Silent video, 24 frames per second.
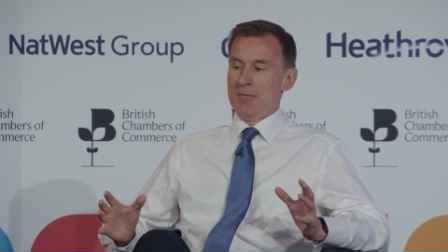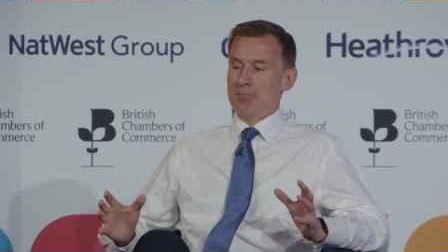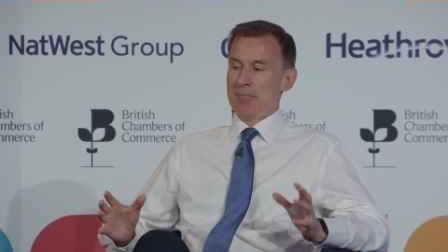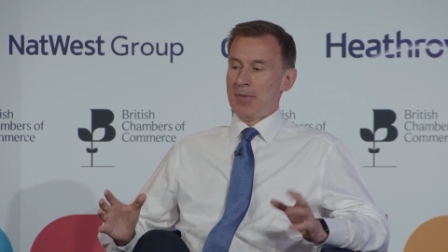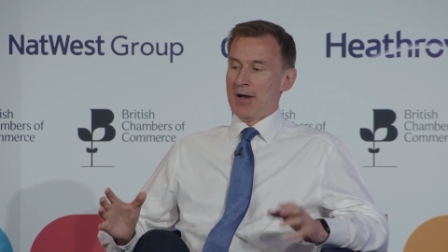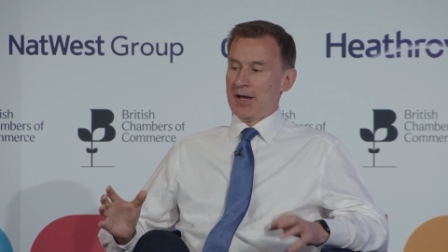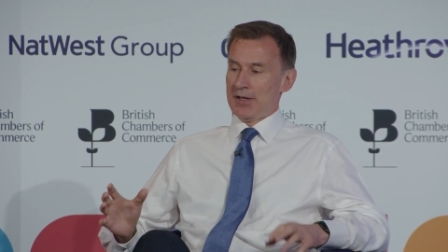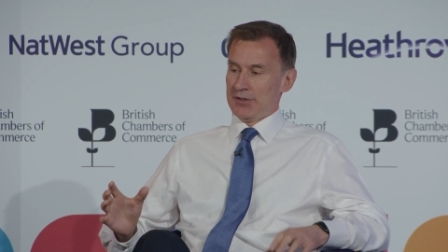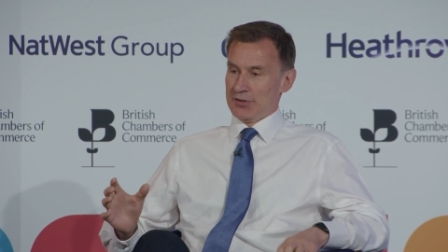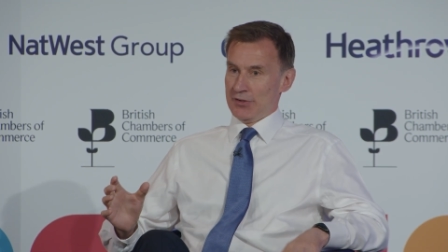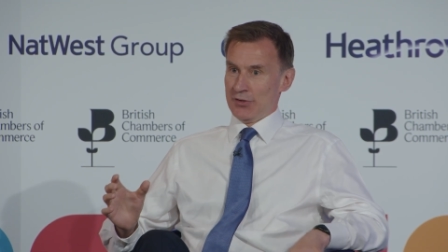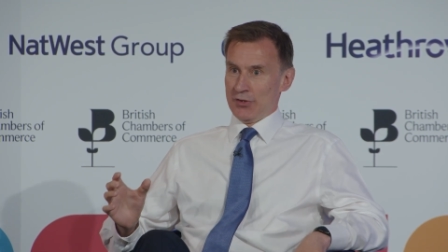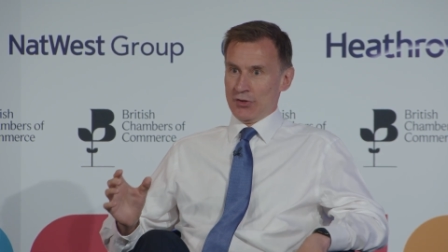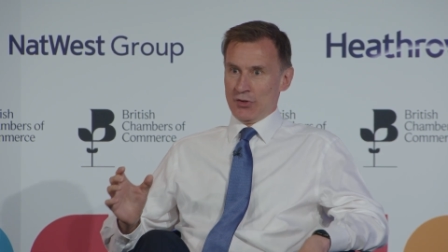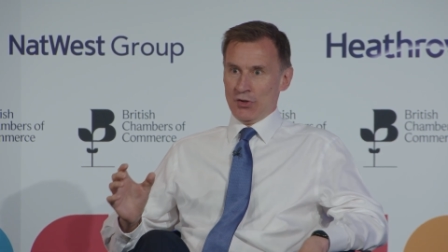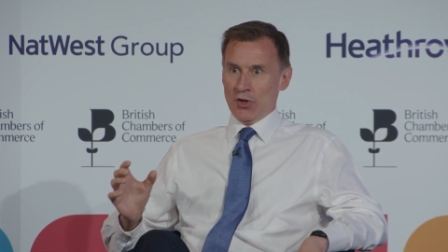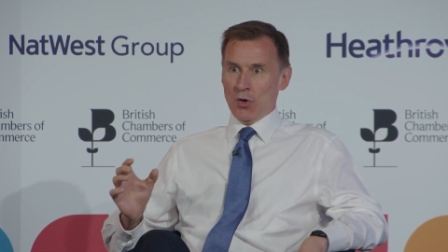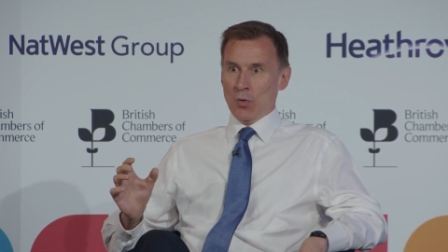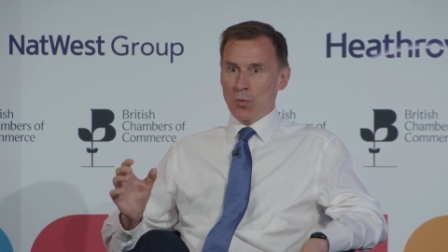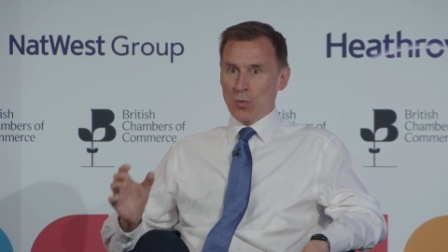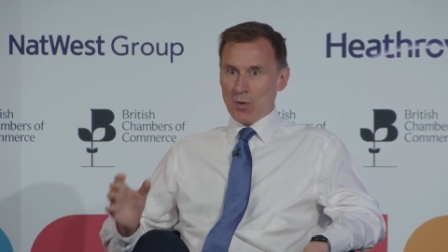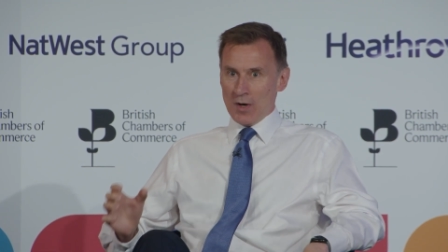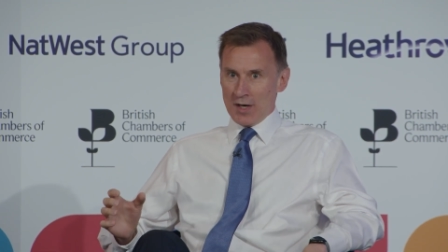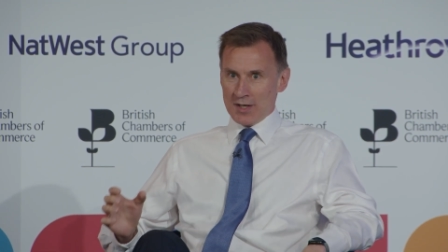But
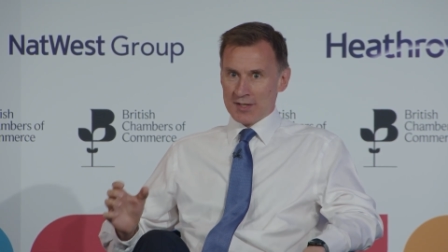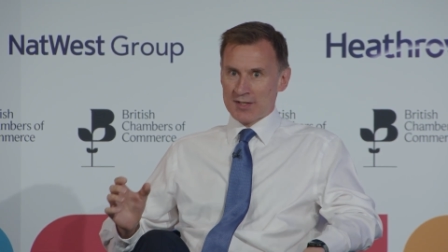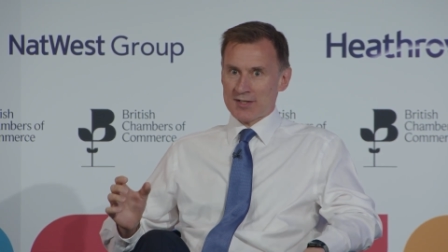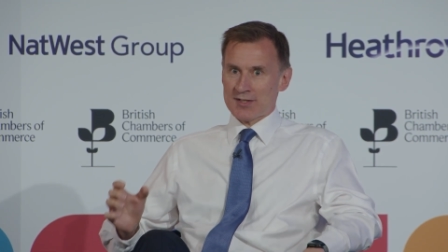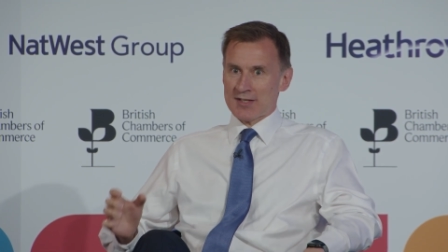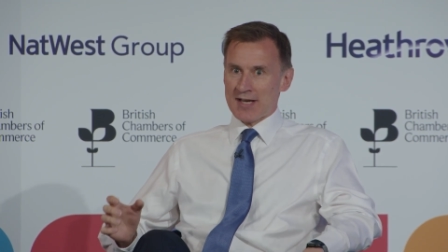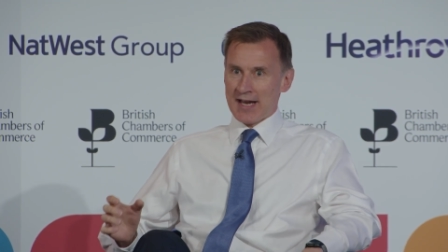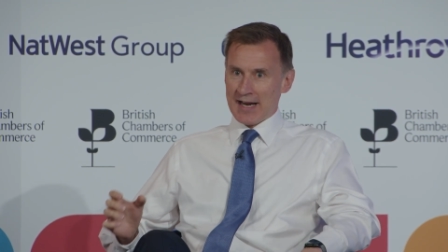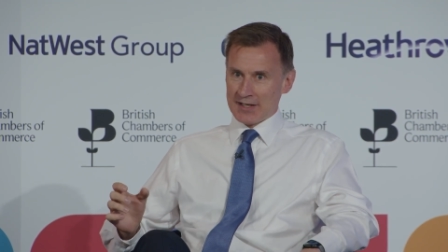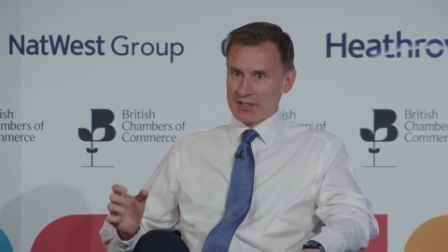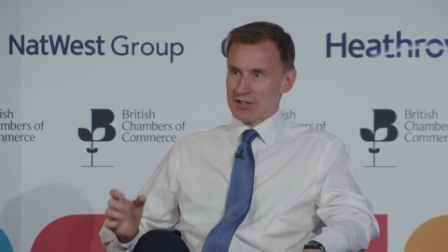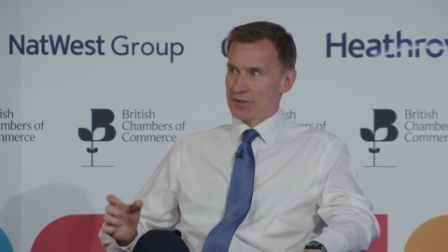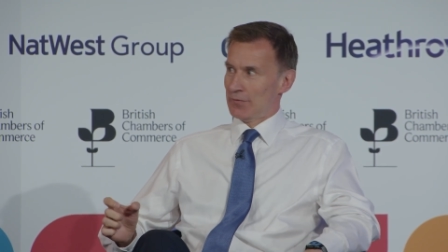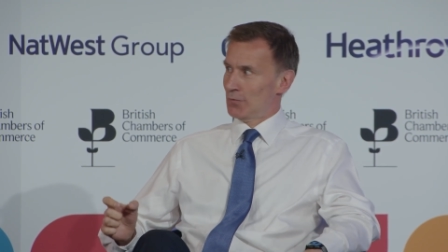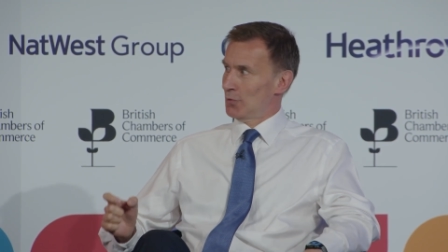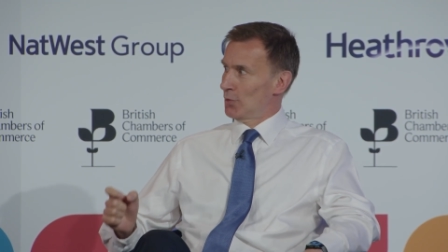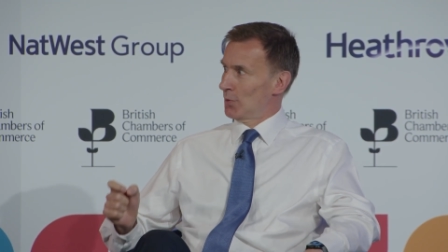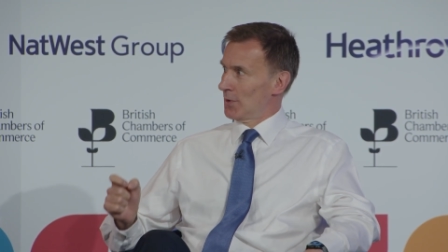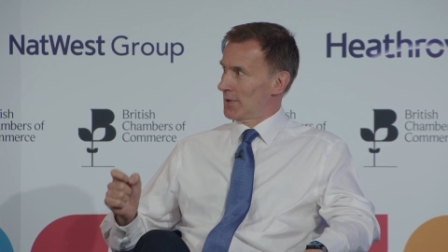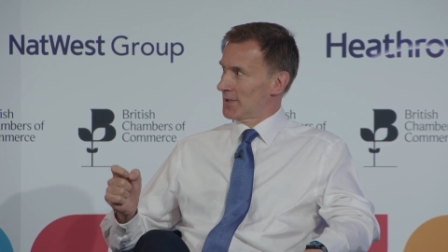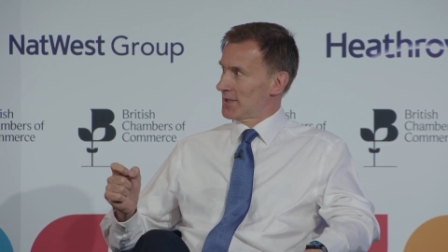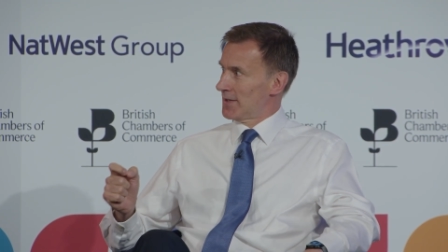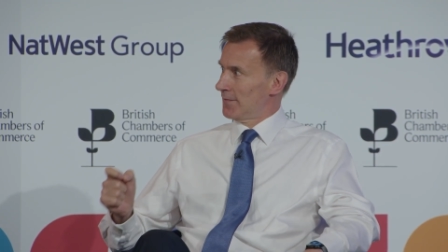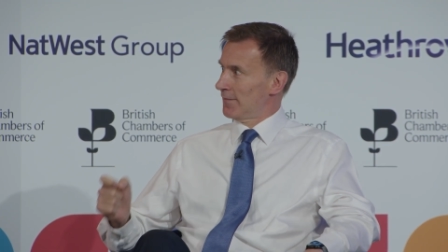the worst tax of
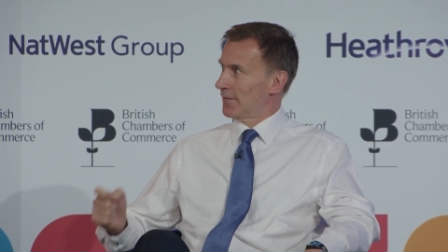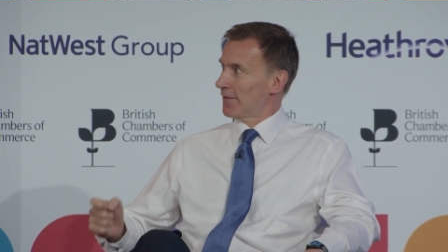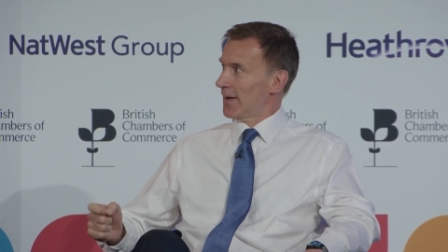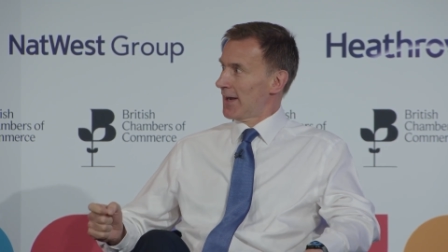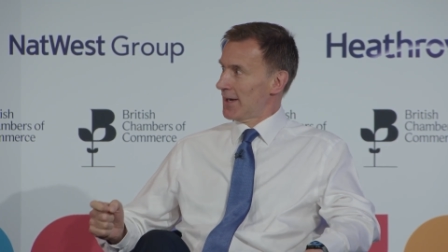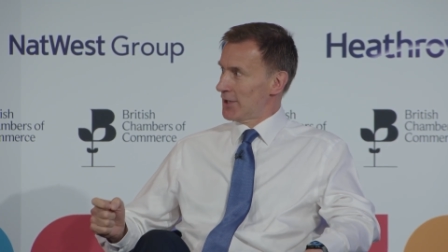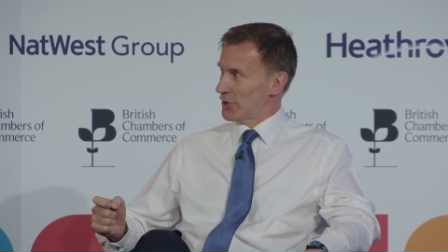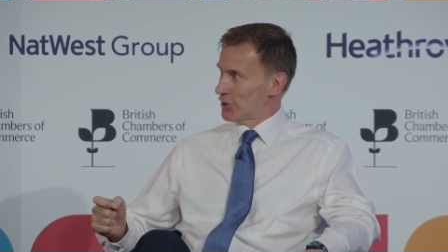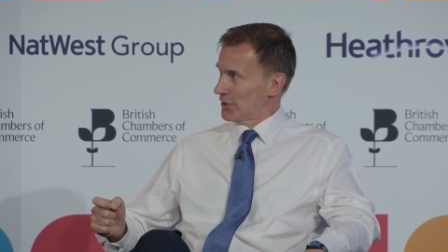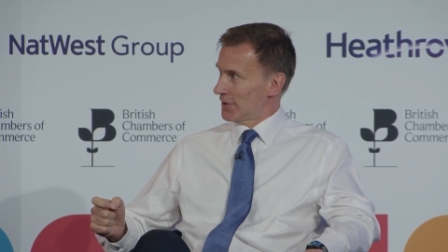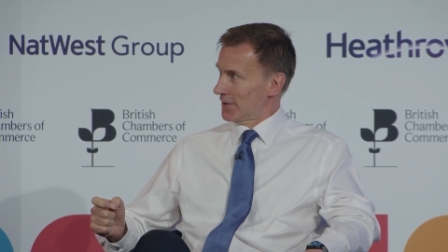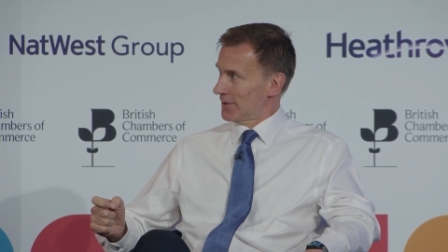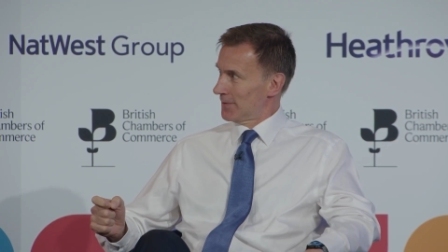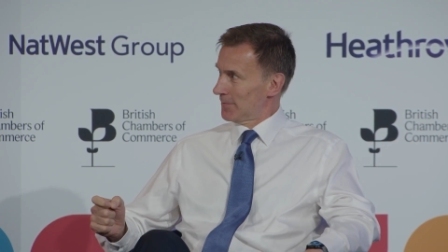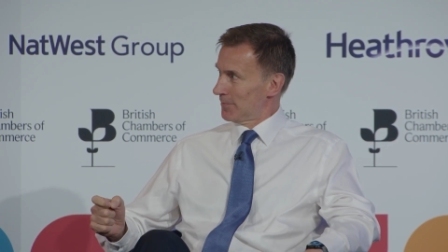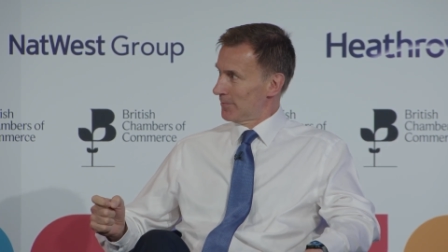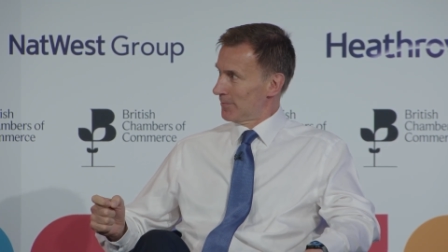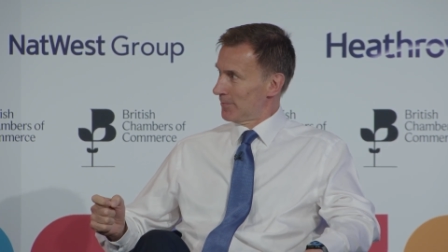all is inflation,